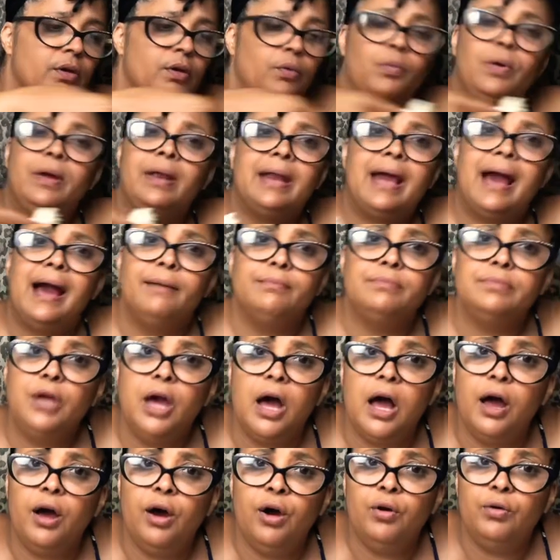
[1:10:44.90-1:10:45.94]
When I'm
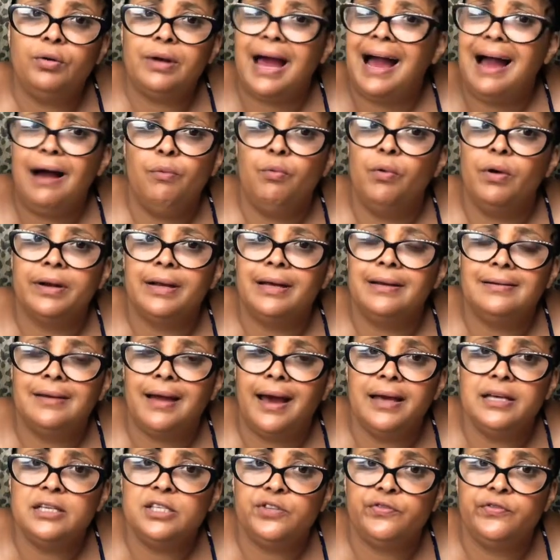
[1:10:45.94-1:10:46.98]
gone, I want a
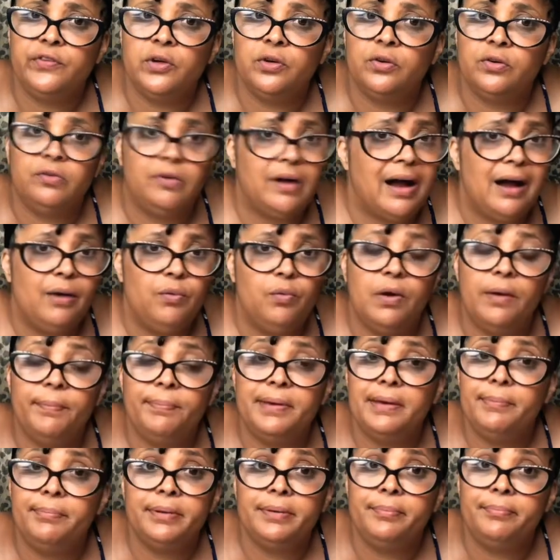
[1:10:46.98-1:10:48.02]
nice funeral. I want
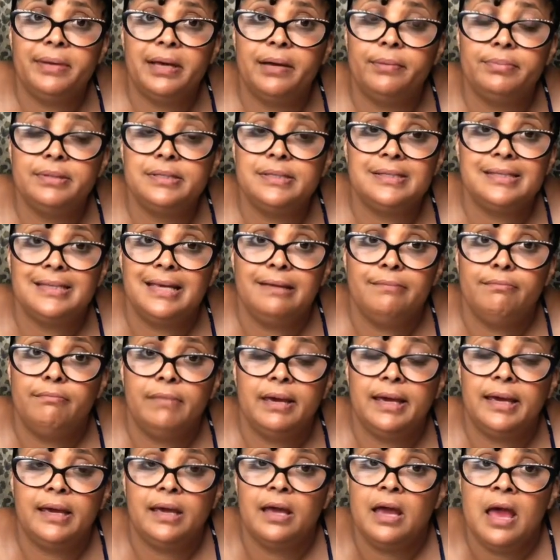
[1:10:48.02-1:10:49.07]
people to be able to see
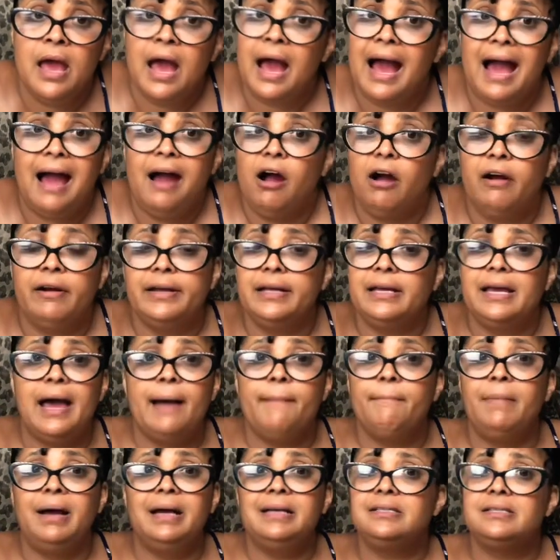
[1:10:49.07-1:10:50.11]
me. I already
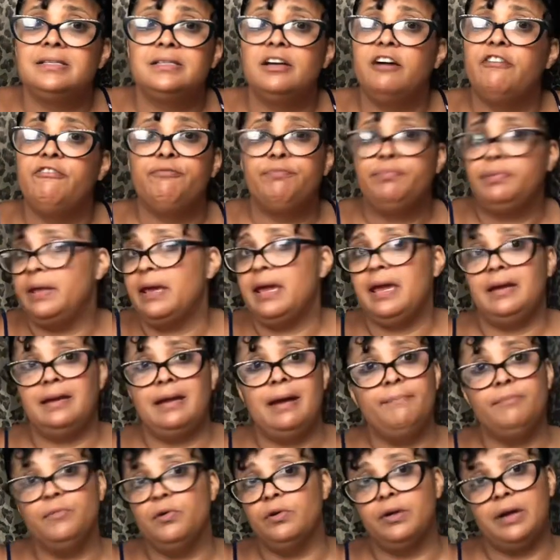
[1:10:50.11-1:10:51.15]
got my stuff planned.
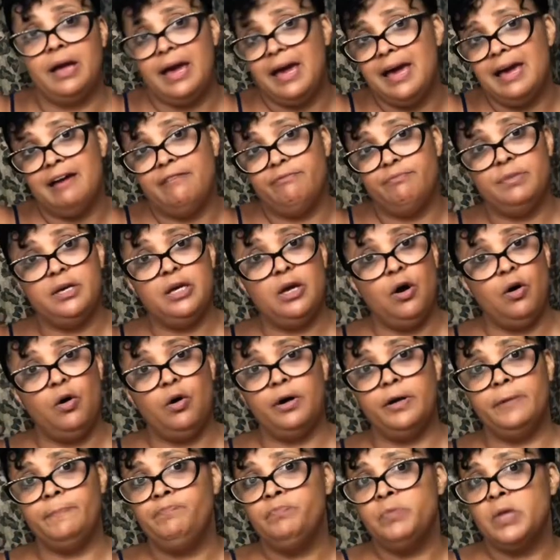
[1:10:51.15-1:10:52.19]
I'm going to have me
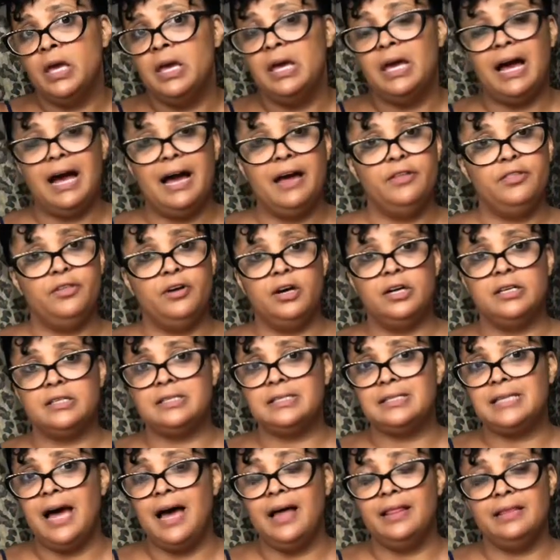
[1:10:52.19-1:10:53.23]
on either a
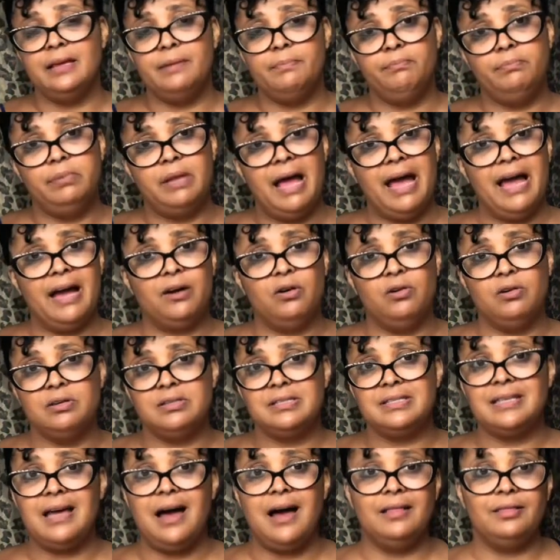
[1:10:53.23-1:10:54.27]
solid black or a
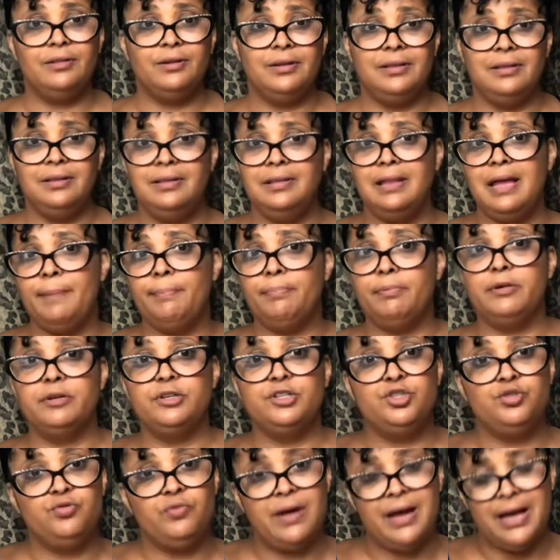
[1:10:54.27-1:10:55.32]
solid
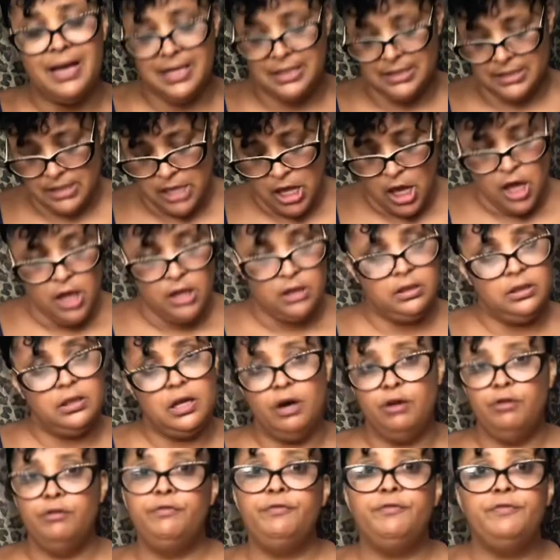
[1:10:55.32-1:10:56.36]
leopard dress,
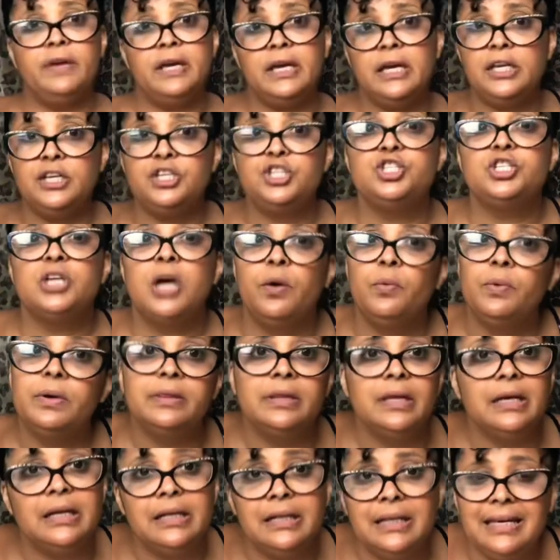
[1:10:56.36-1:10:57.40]
low V, showing
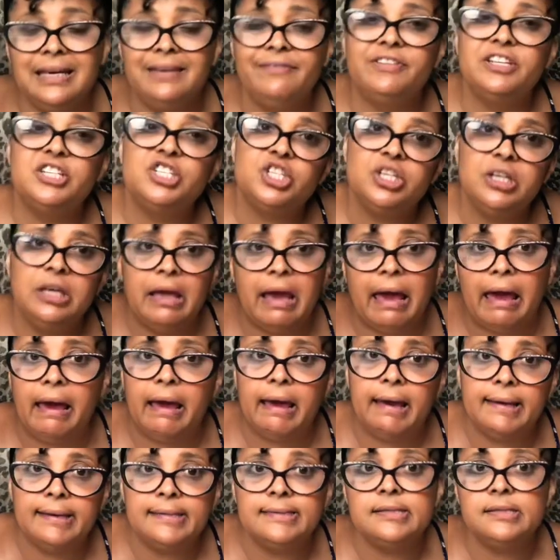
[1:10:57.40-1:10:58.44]
the cleavage.
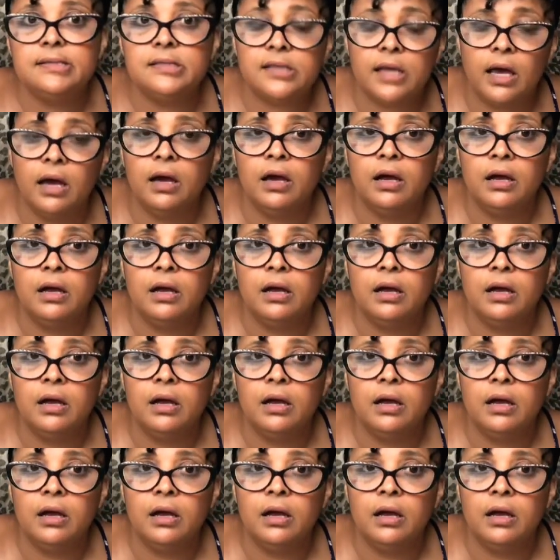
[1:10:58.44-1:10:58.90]
Yes.